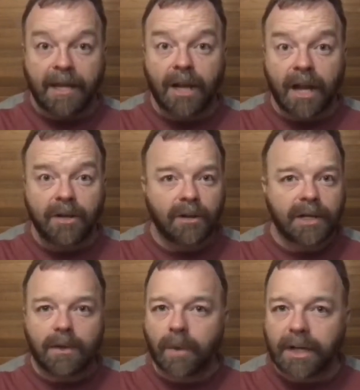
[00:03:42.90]
not
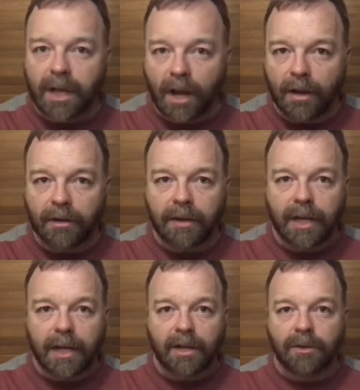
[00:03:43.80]
in one go.
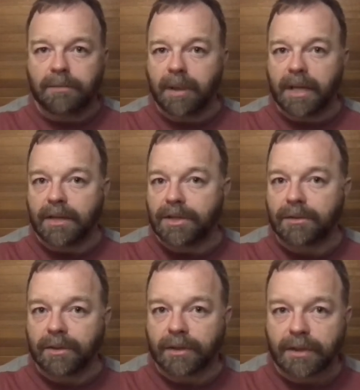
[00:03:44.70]
It could be 2
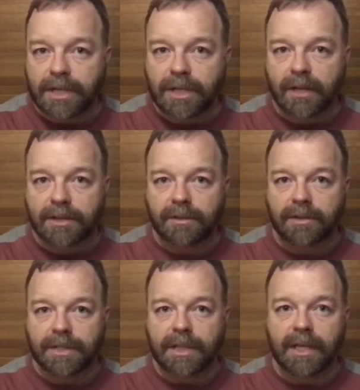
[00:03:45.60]
or 3 shows
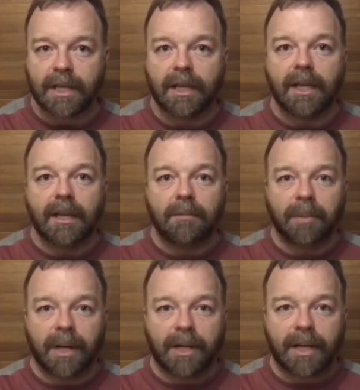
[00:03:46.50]
across the year.
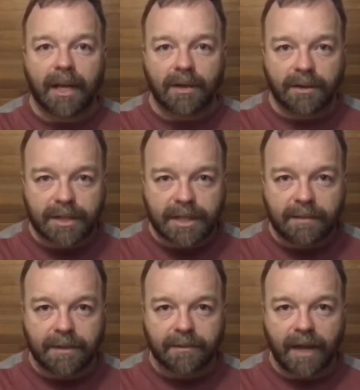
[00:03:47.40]
But that
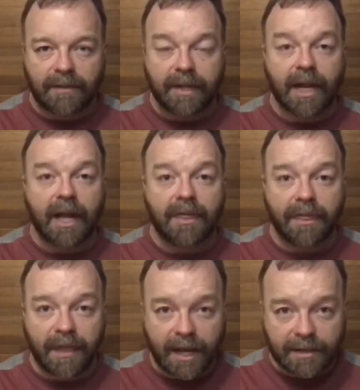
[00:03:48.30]
concept of having
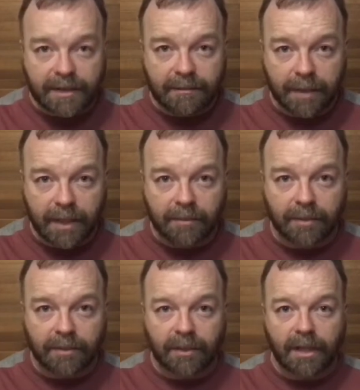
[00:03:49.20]
1,000
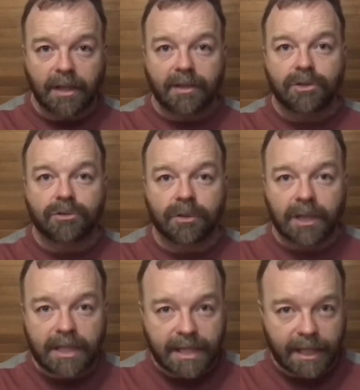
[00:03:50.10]
people
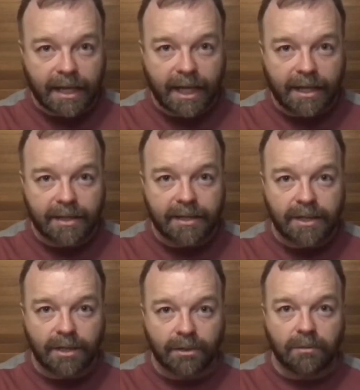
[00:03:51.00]
truly dedicated to
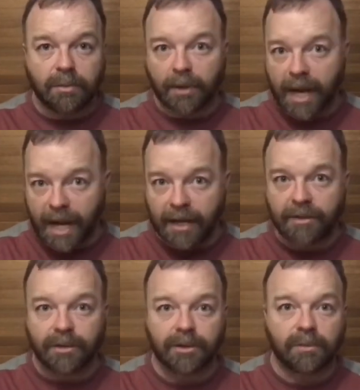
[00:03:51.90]
your brand
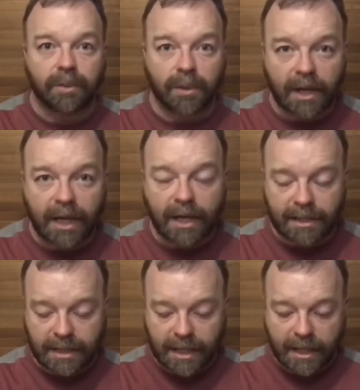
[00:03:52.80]
or your
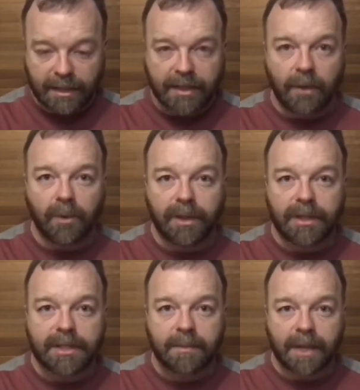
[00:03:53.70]
product, that they're willing
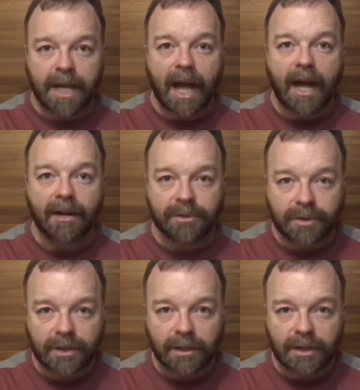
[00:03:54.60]
to spend
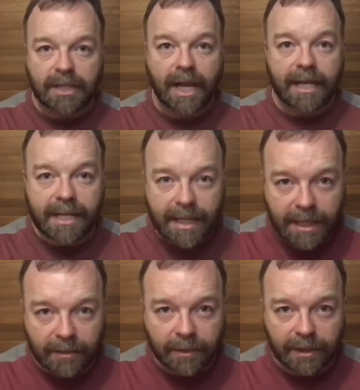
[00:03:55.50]
$100 a
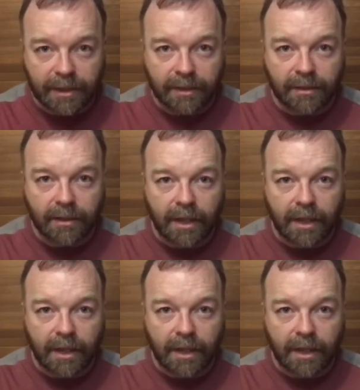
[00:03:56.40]
year with you,